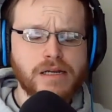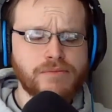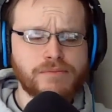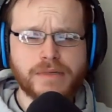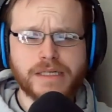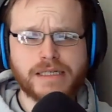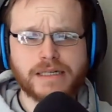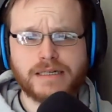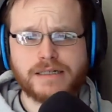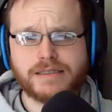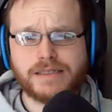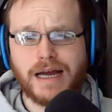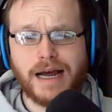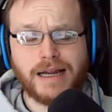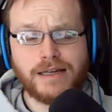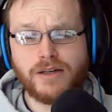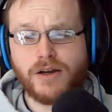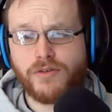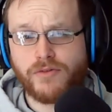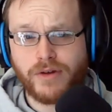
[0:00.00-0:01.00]
Because
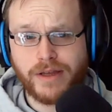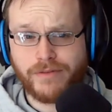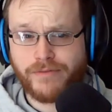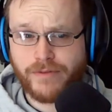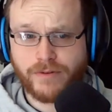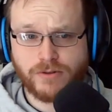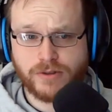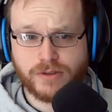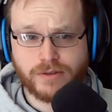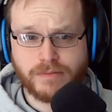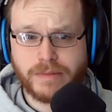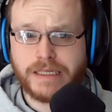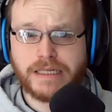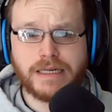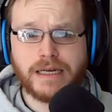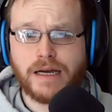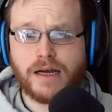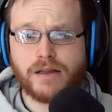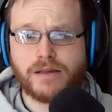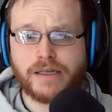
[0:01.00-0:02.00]
I know if it was
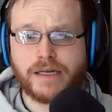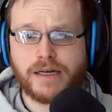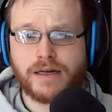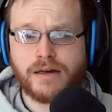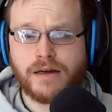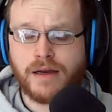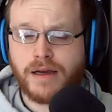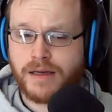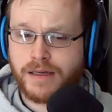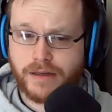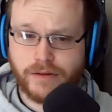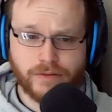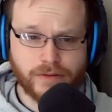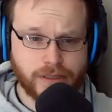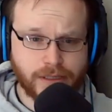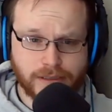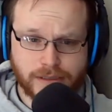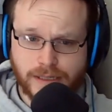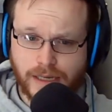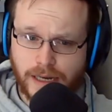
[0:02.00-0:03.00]
me out there, given
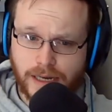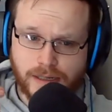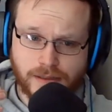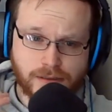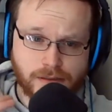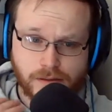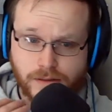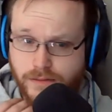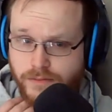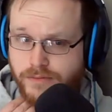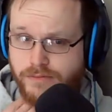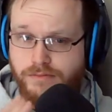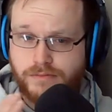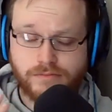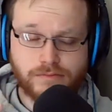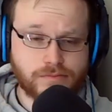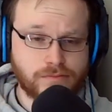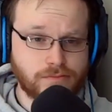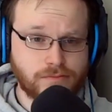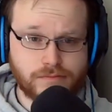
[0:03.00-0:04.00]
these guys are
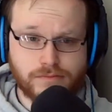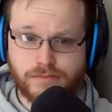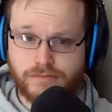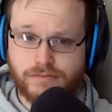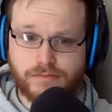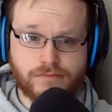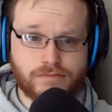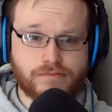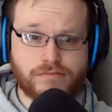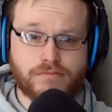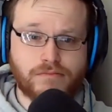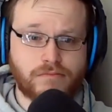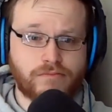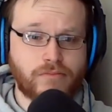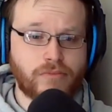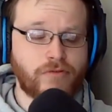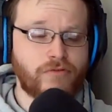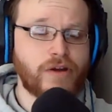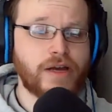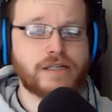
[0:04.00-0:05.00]

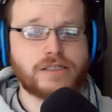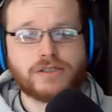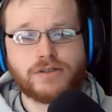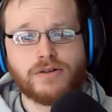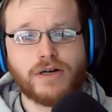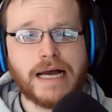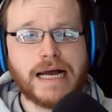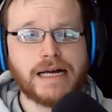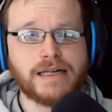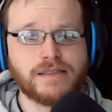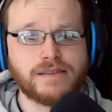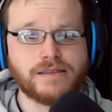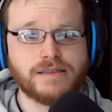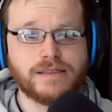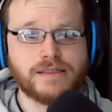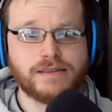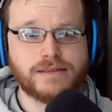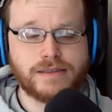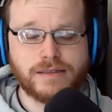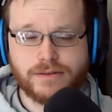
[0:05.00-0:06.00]
professional
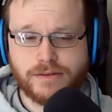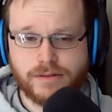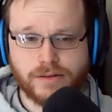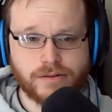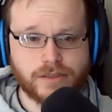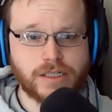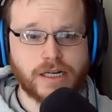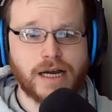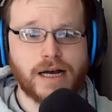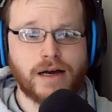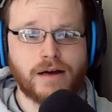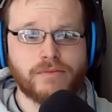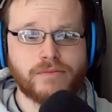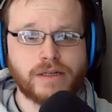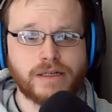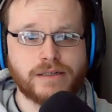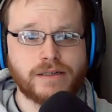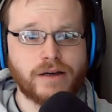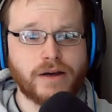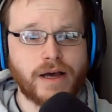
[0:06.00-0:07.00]
athletes, it's their job,
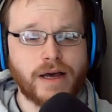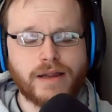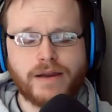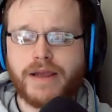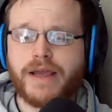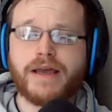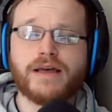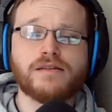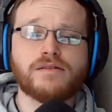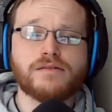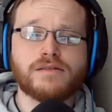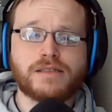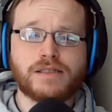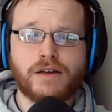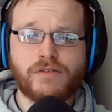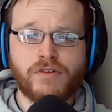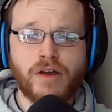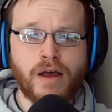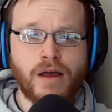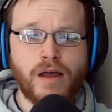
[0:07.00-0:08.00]
they know how to handle
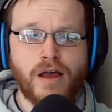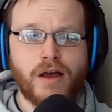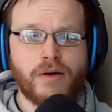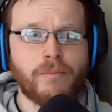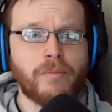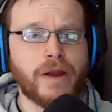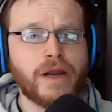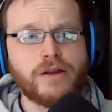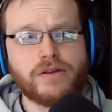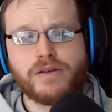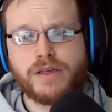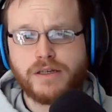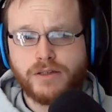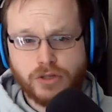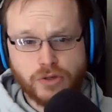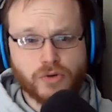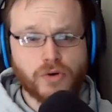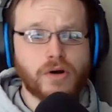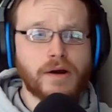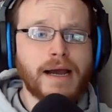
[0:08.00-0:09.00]
stuff better than
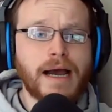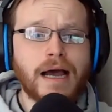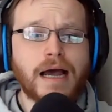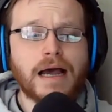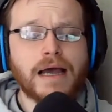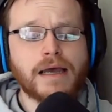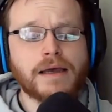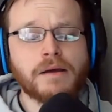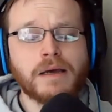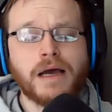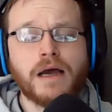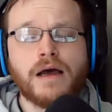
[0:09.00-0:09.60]
you or I,